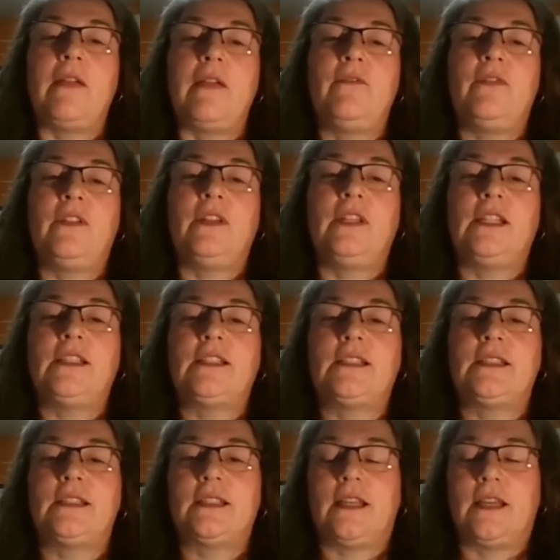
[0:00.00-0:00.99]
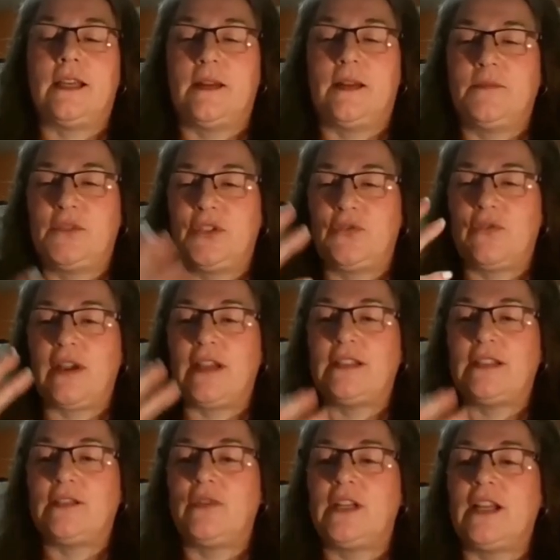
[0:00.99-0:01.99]
mindfulness,
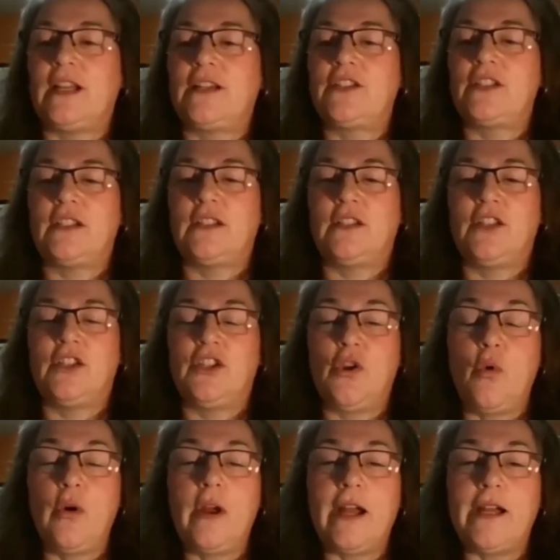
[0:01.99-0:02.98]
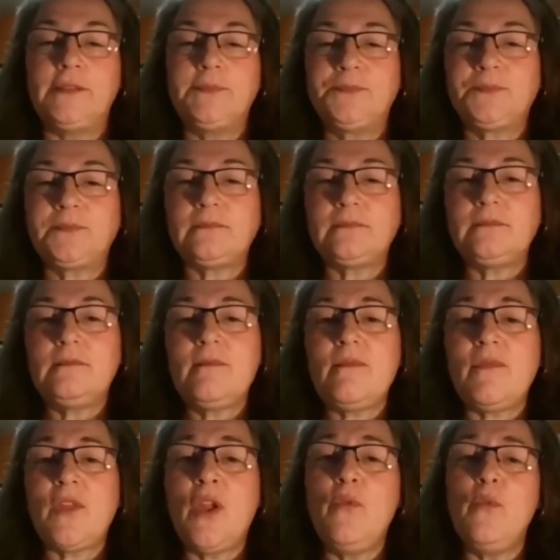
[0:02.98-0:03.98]
stress reduction yoga,
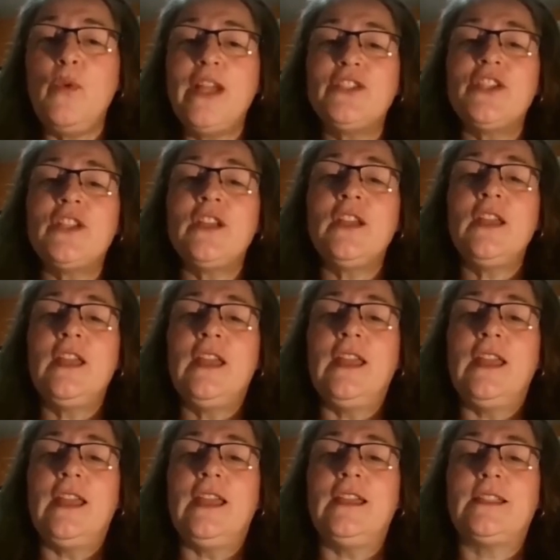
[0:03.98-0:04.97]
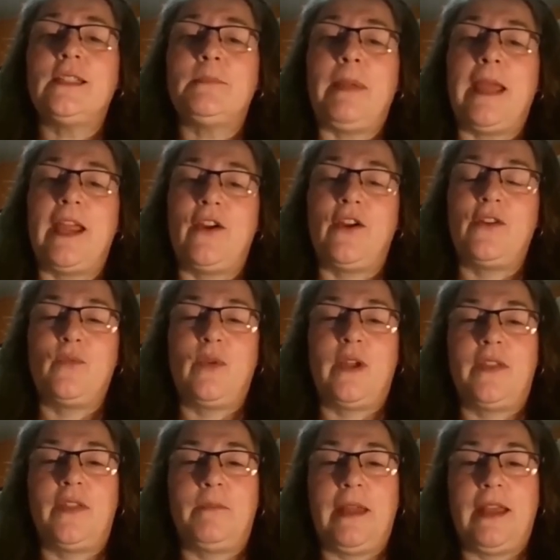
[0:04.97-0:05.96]
which is paired
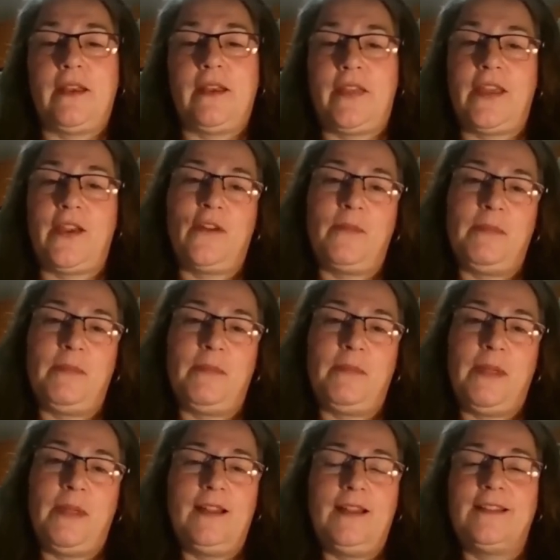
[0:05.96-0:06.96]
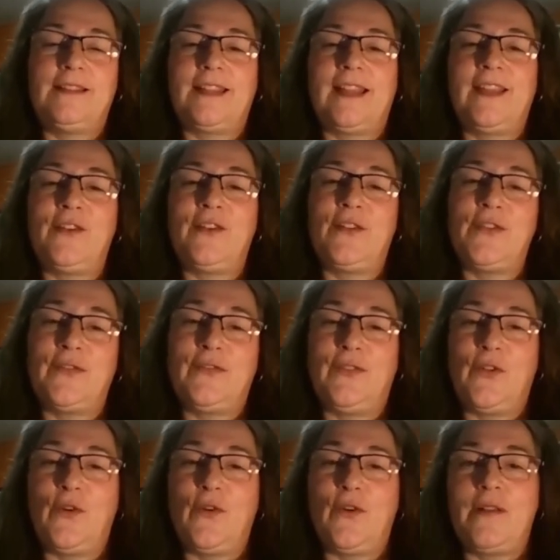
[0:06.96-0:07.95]
with pet therapy because I get
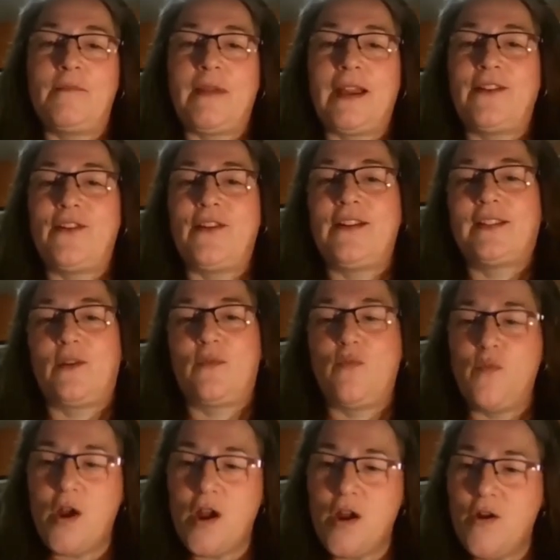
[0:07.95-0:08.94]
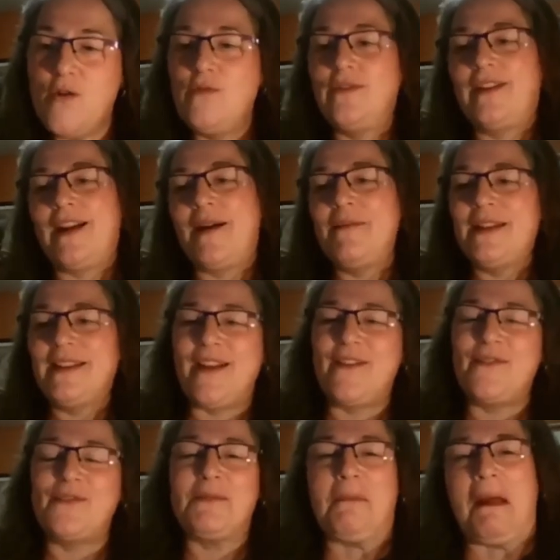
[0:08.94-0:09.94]
on the floor and my dog's like, whoa,
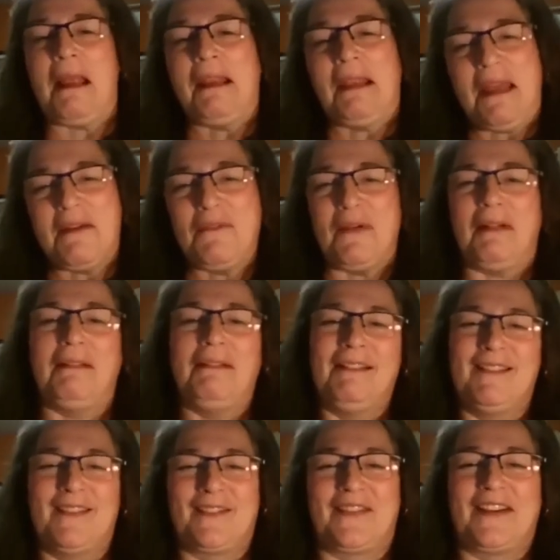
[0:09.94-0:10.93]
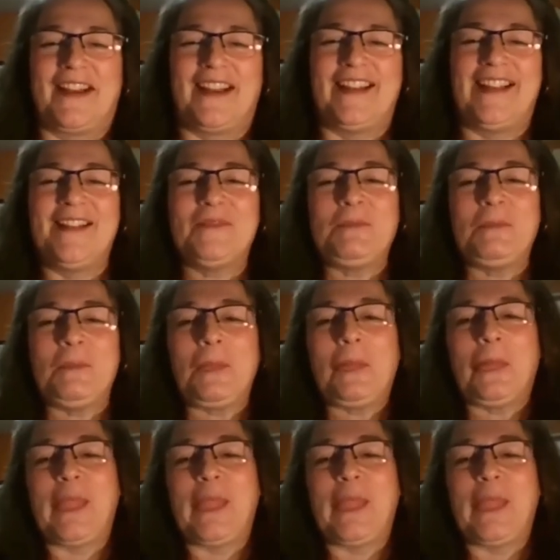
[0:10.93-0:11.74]
coming down to my level, right?